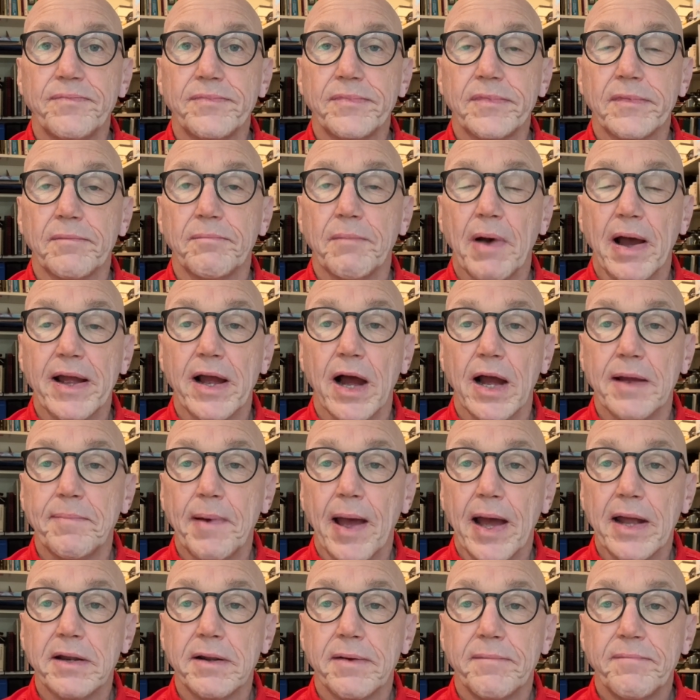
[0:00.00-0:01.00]
my
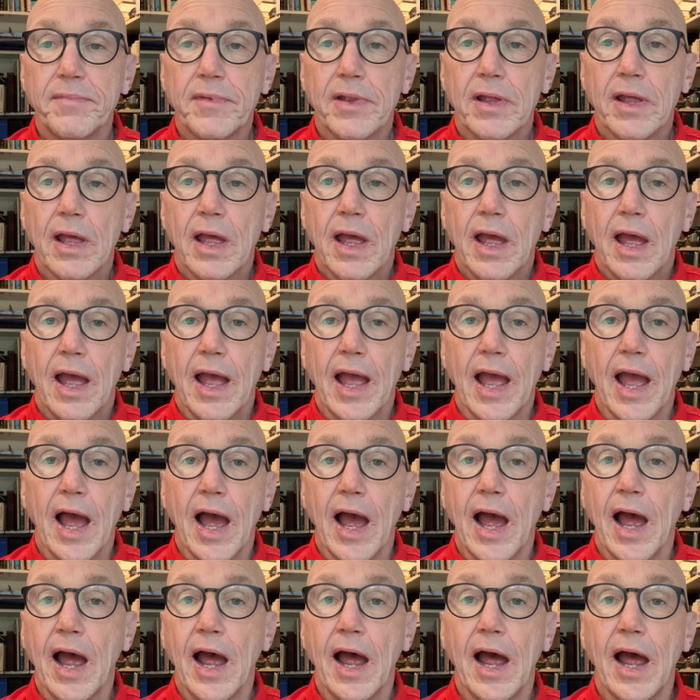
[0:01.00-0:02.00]
iPad.
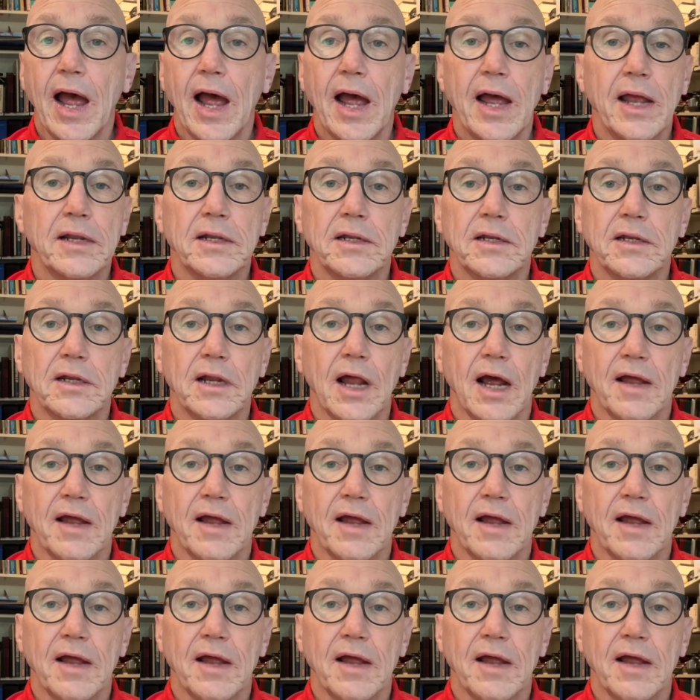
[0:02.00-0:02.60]
And